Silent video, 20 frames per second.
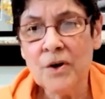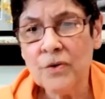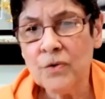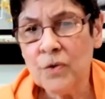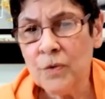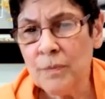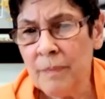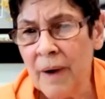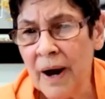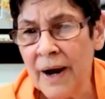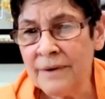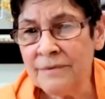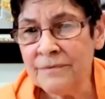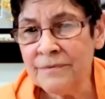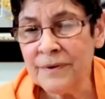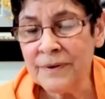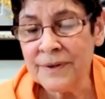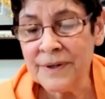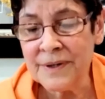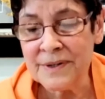Through
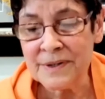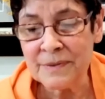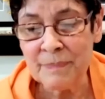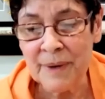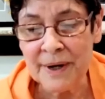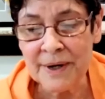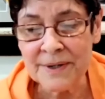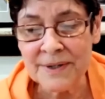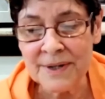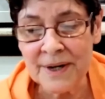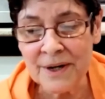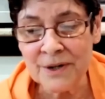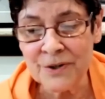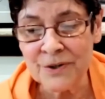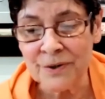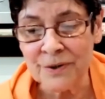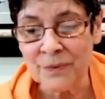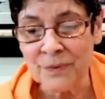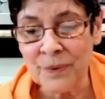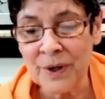mindfulness
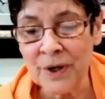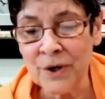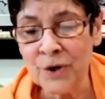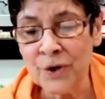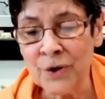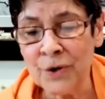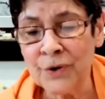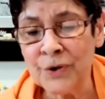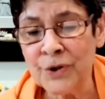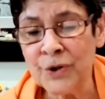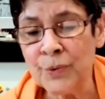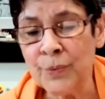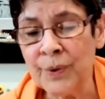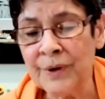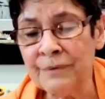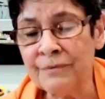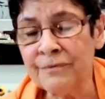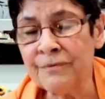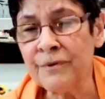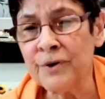meditation, we learn to
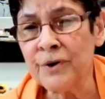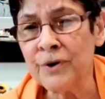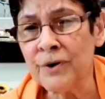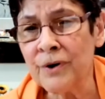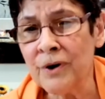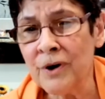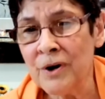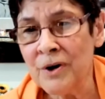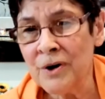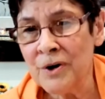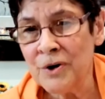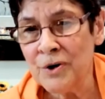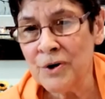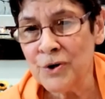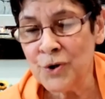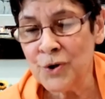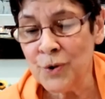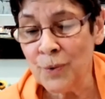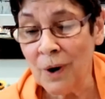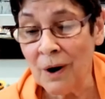refer
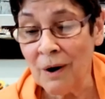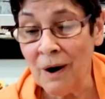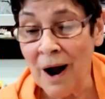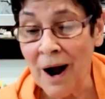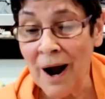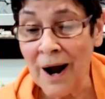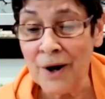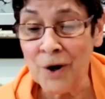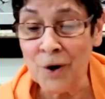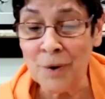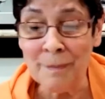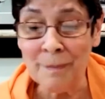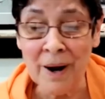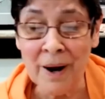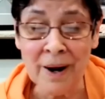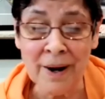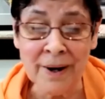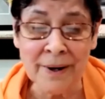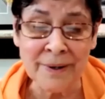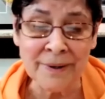to our higher
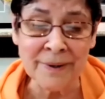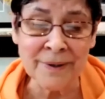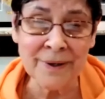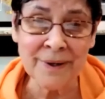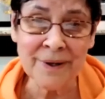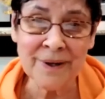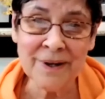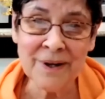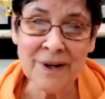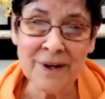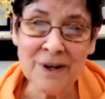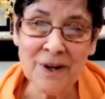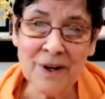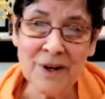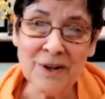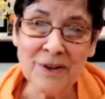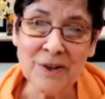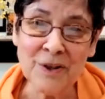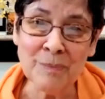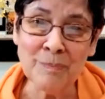mind,
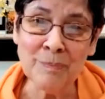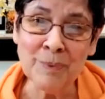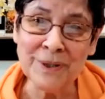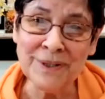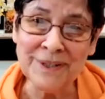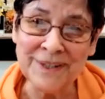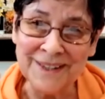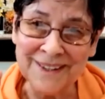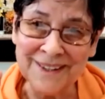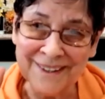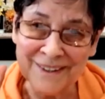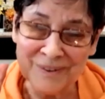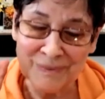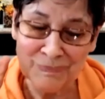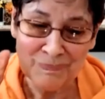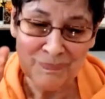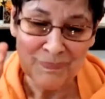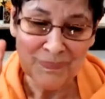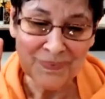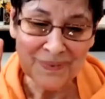the buddhi,
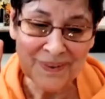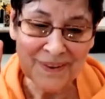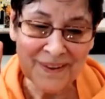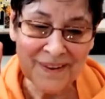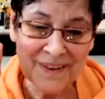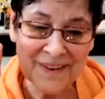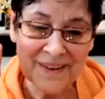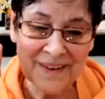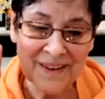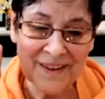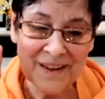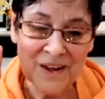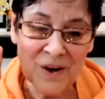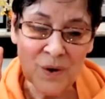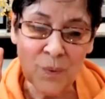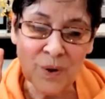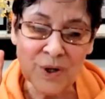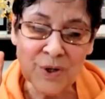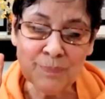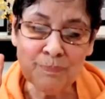
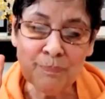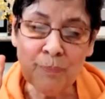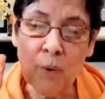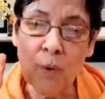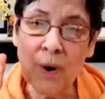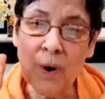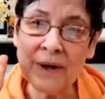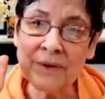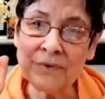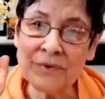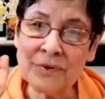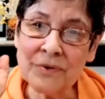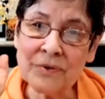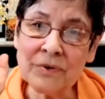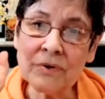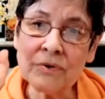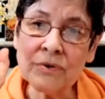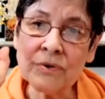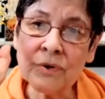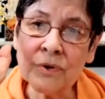which points
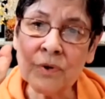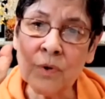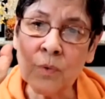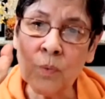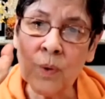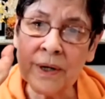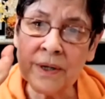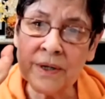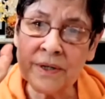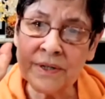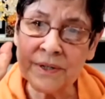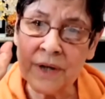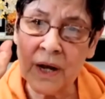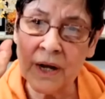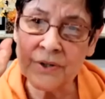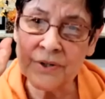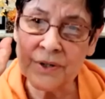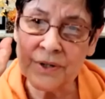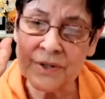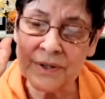to the witness
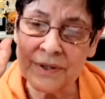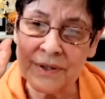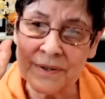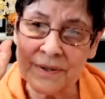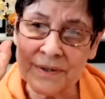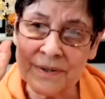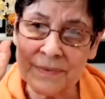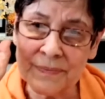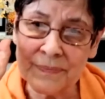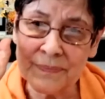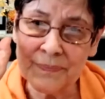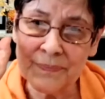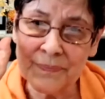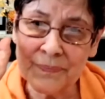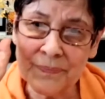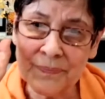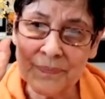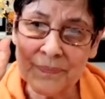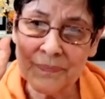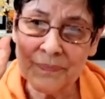consciousness.
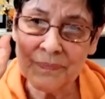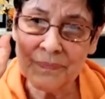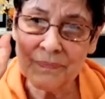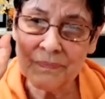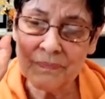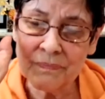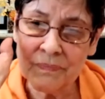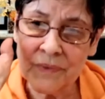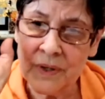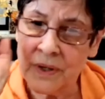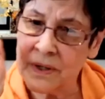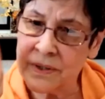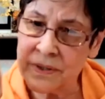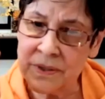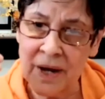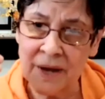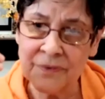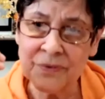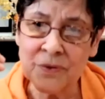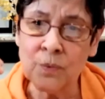It is
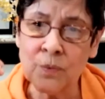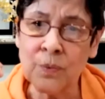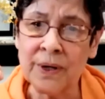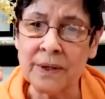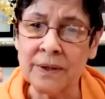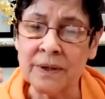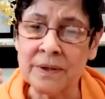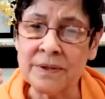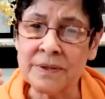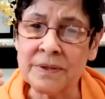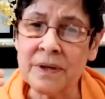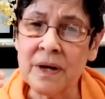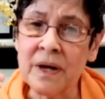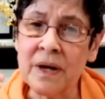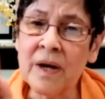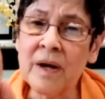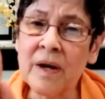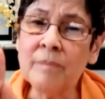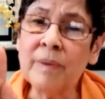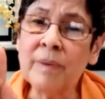not the witness,
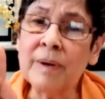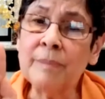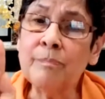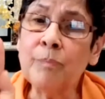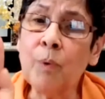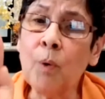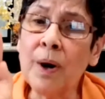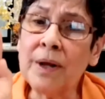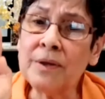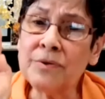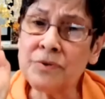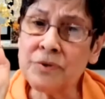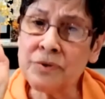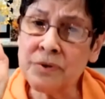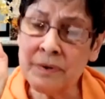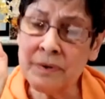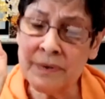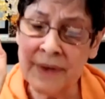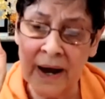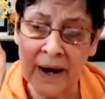but points
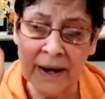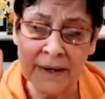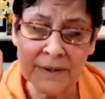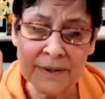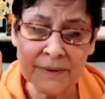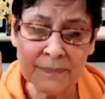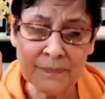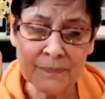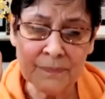to that.